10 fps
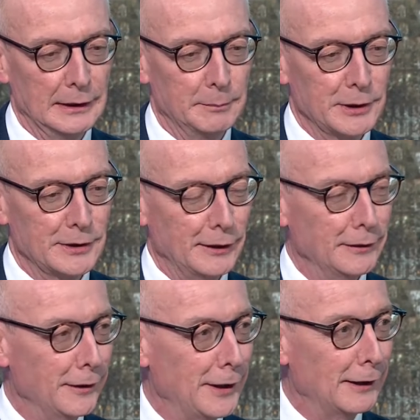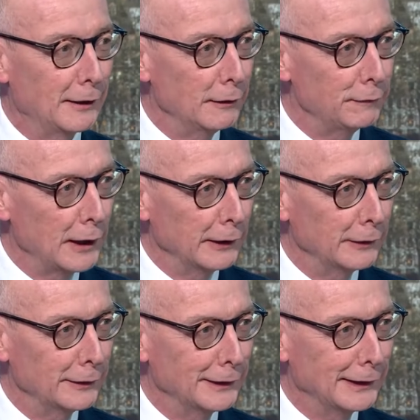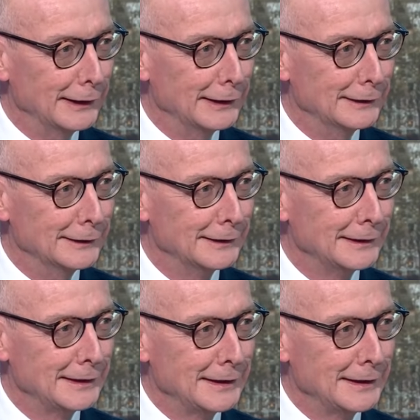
in particular that cliffhanger in